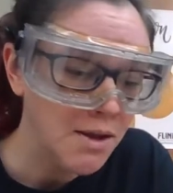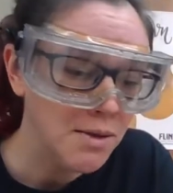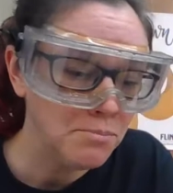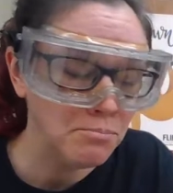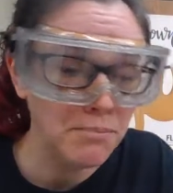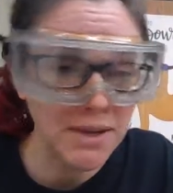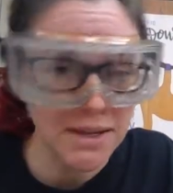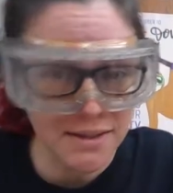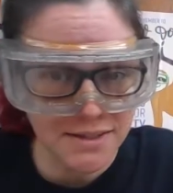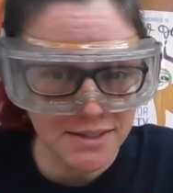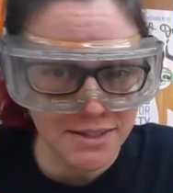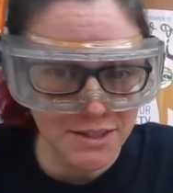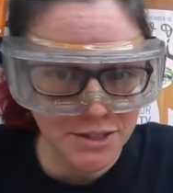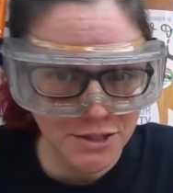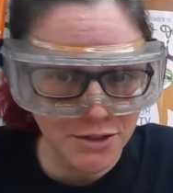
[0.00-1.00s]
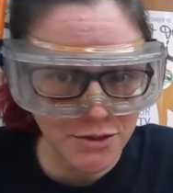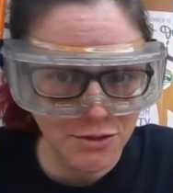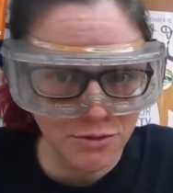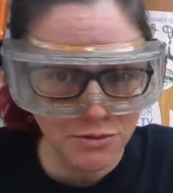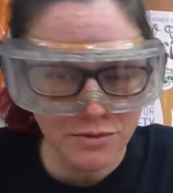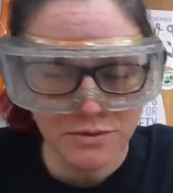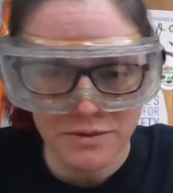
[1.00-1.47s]
Mix the
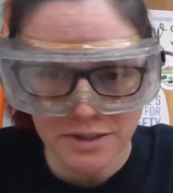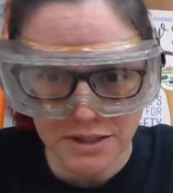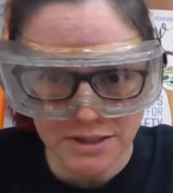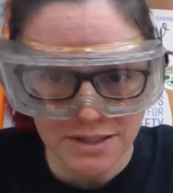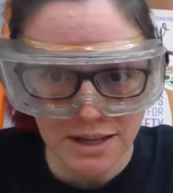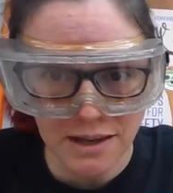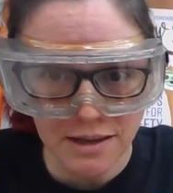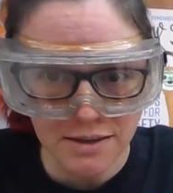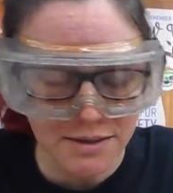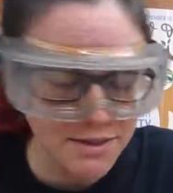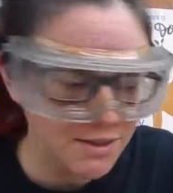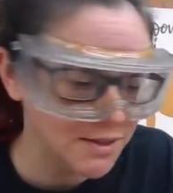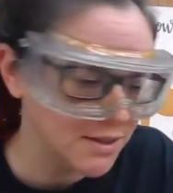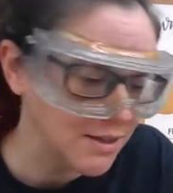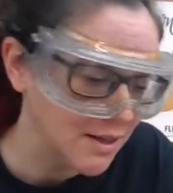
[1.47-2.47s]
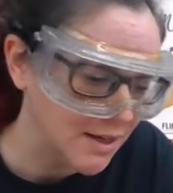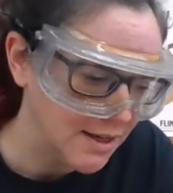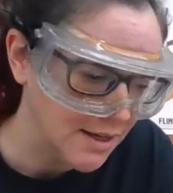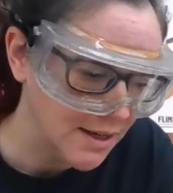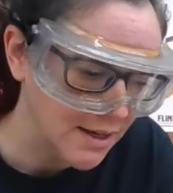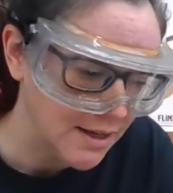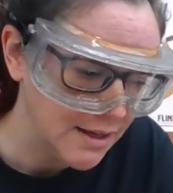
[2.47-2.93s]
two, there's a hint,
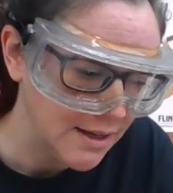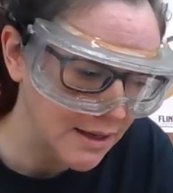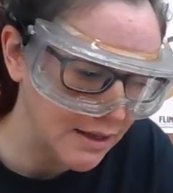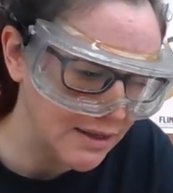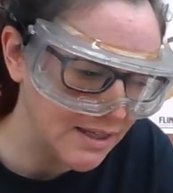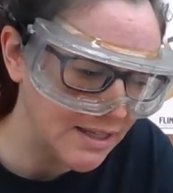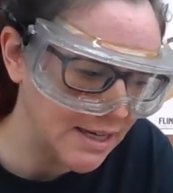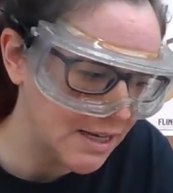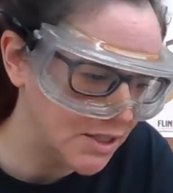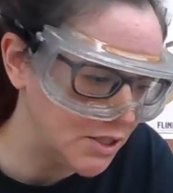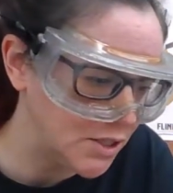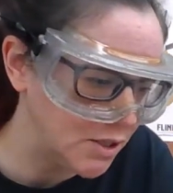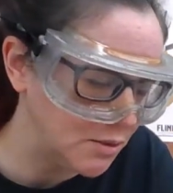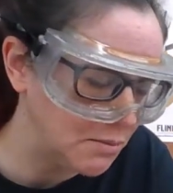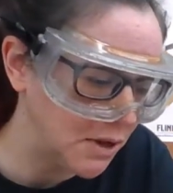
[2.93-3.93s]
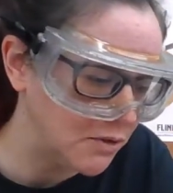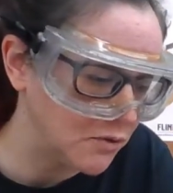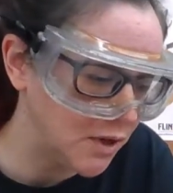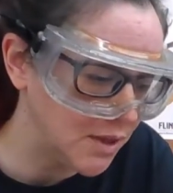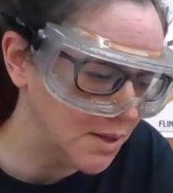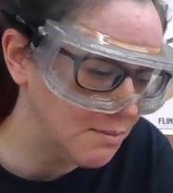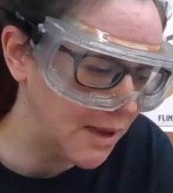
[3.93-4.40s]
in the test tube and
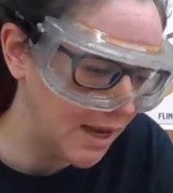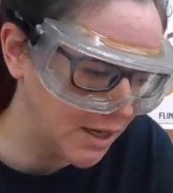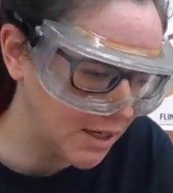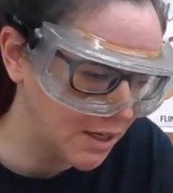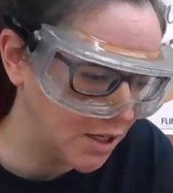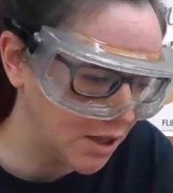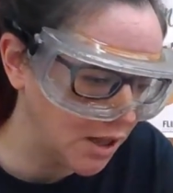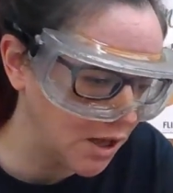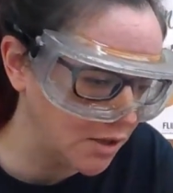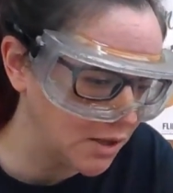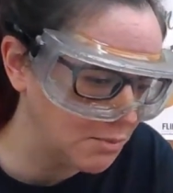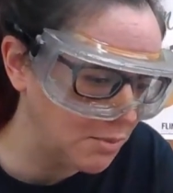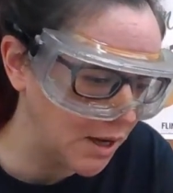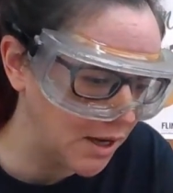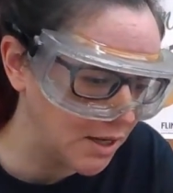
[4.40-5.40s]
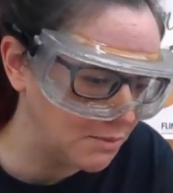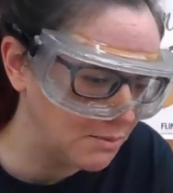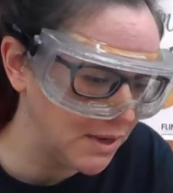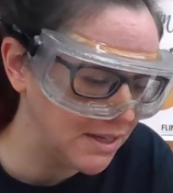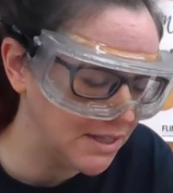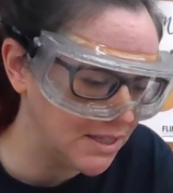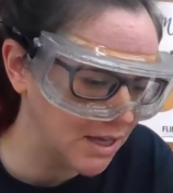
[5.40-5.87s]
run the magnet along the bottom
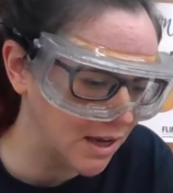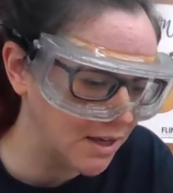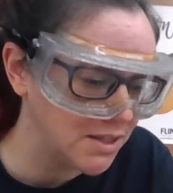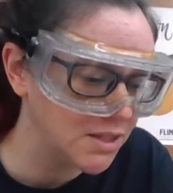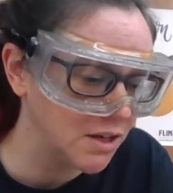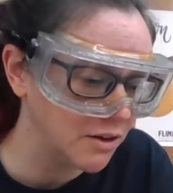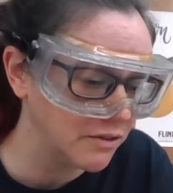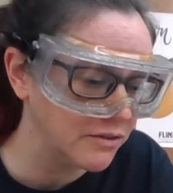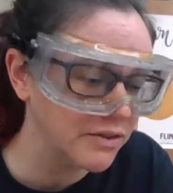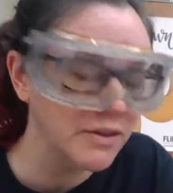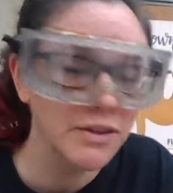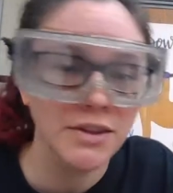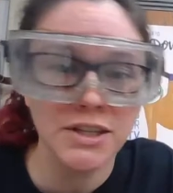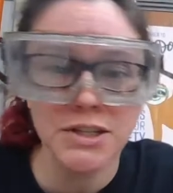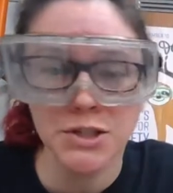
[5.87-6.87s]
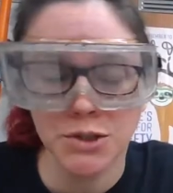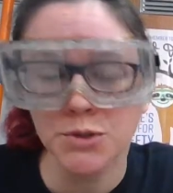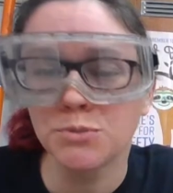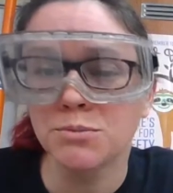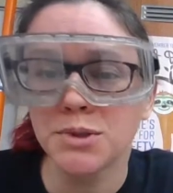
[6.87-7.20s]
and sides of the tube.